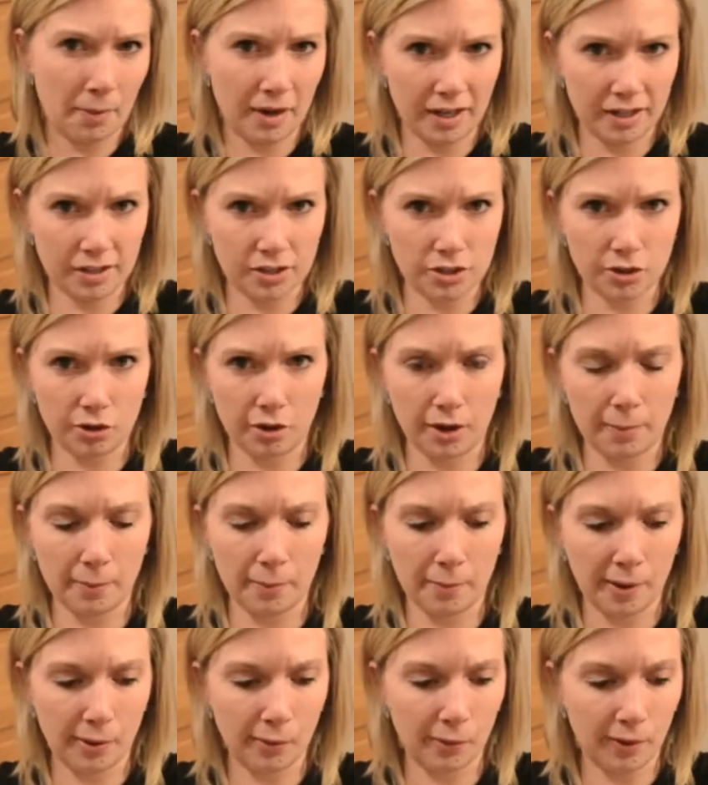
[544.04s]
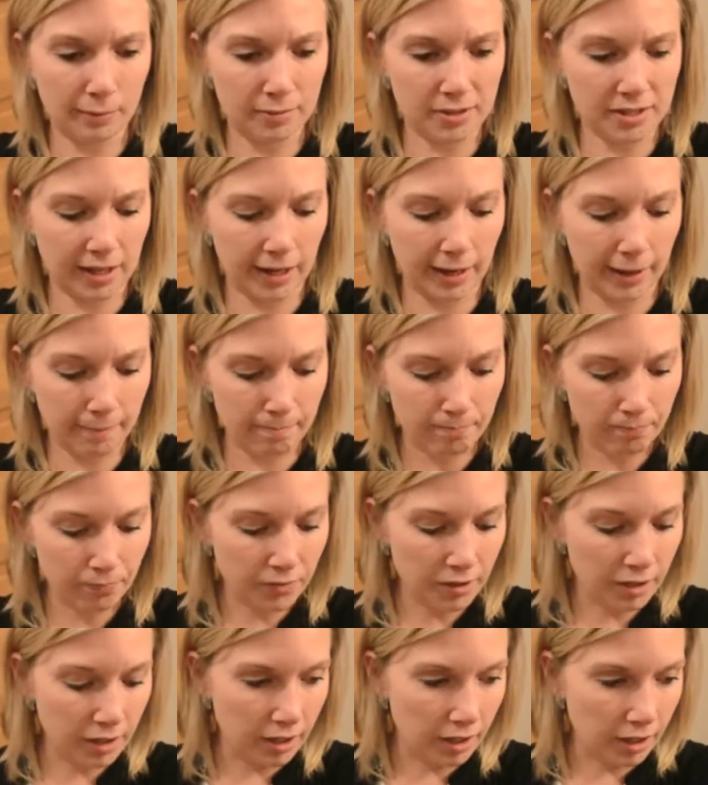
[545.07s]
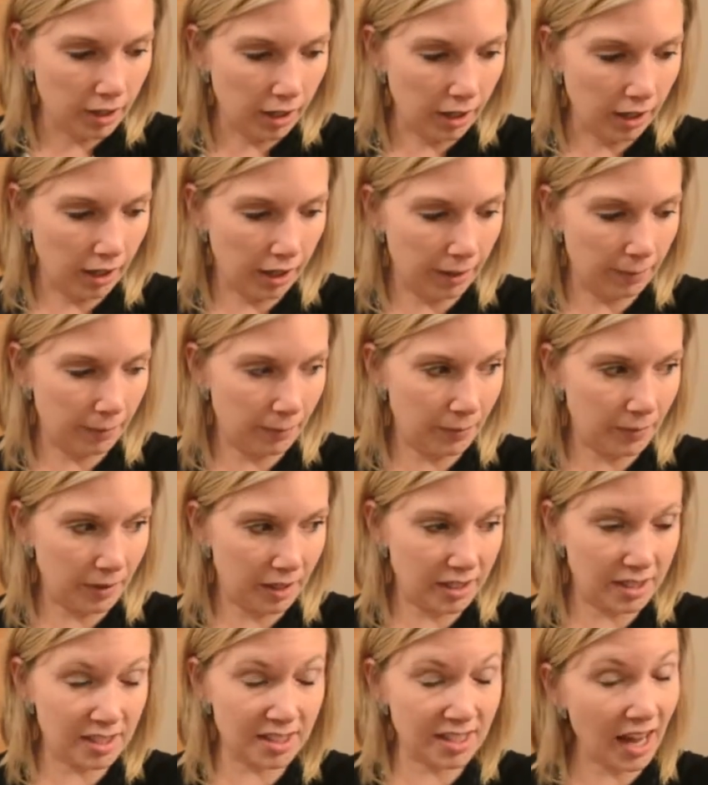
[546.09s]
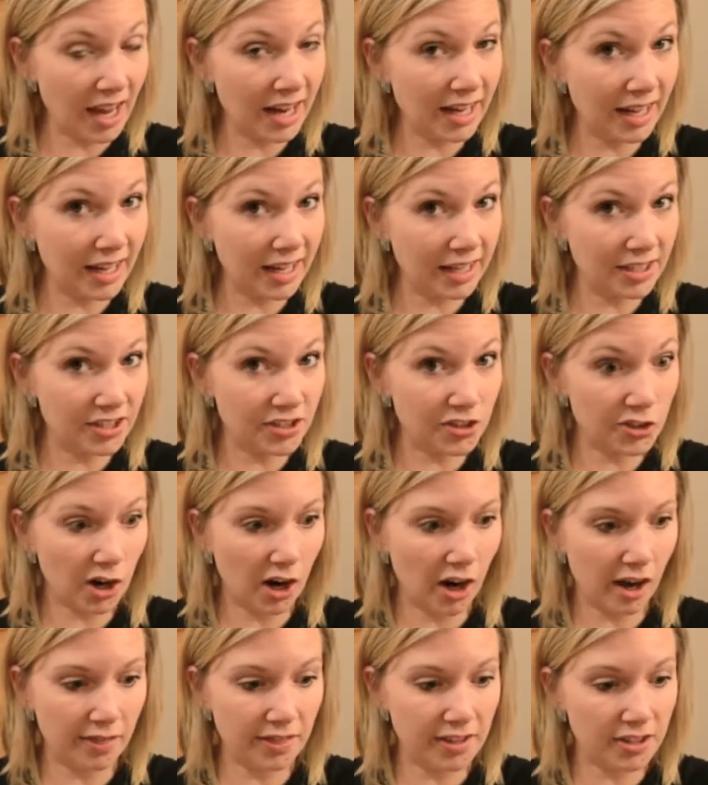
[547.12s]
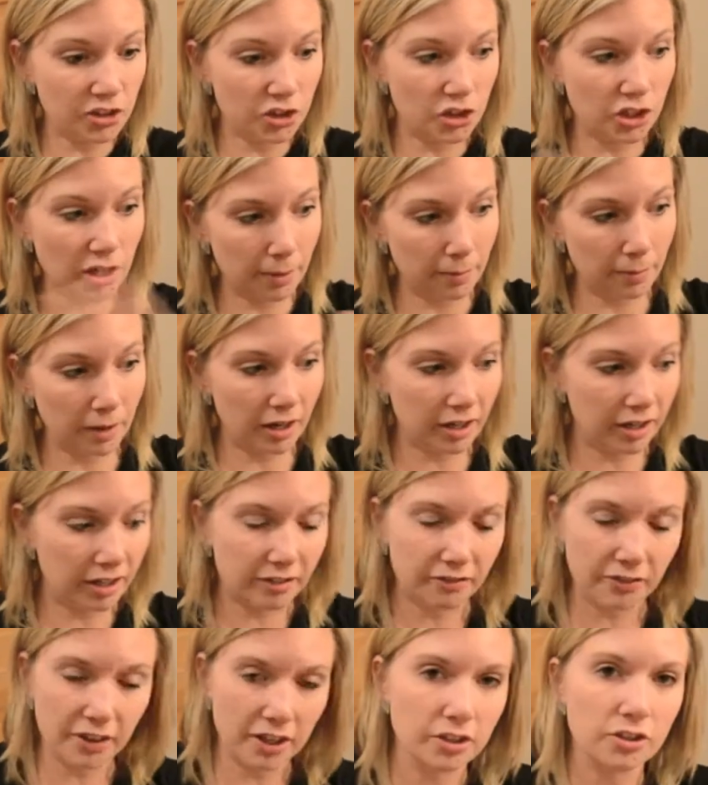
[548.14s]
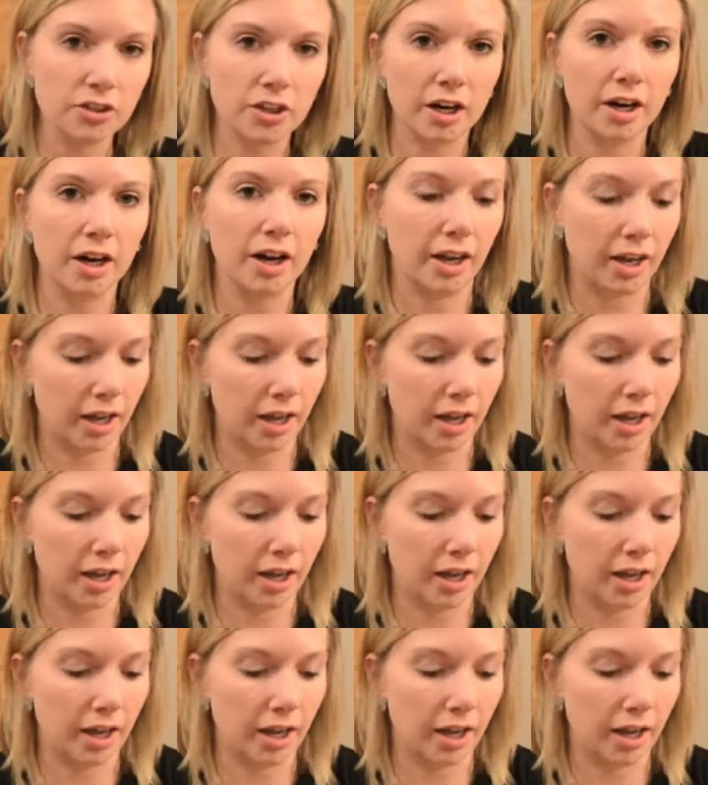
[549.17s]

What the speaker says: my Instagram and my website. I'm excited to start on this Jamberry adventure,